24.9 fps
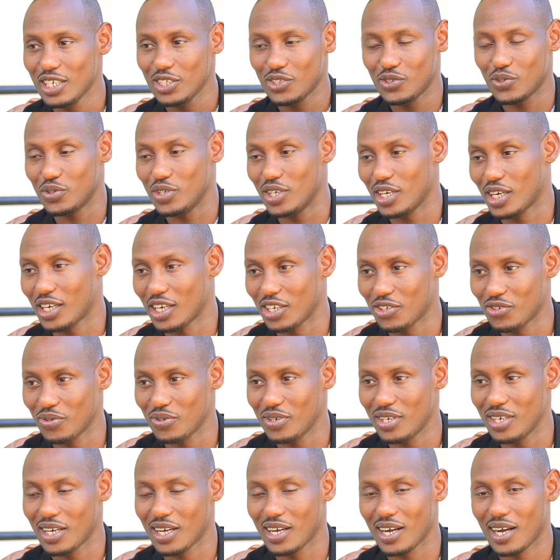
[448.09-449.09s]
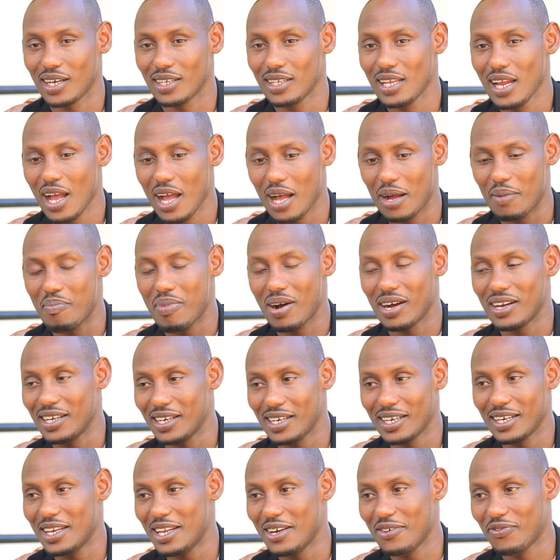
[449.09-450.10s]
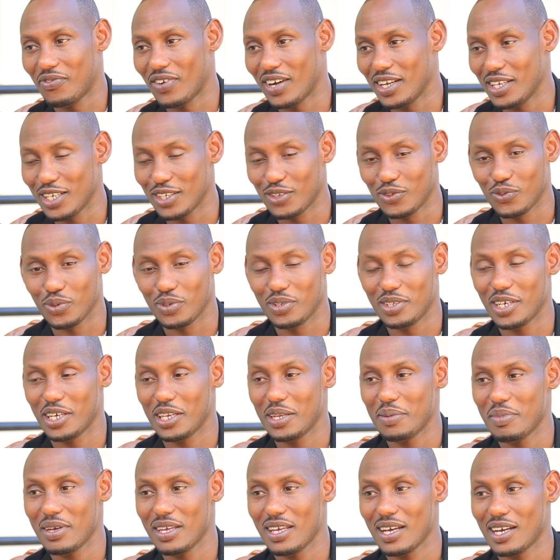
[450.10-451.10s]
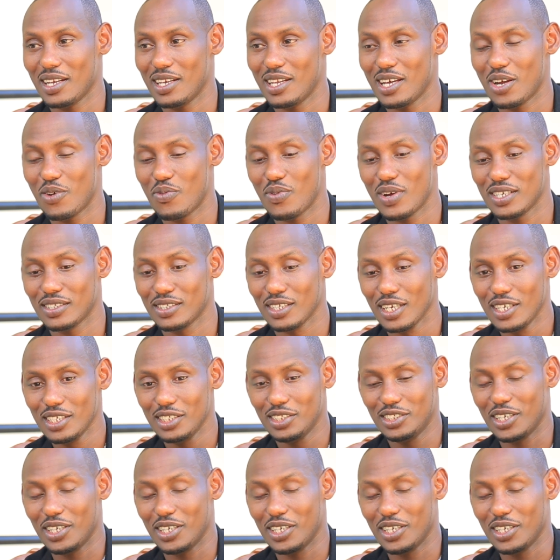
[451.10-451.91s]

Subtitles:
tudeka tudeka abaninge de fire to ten me ya direct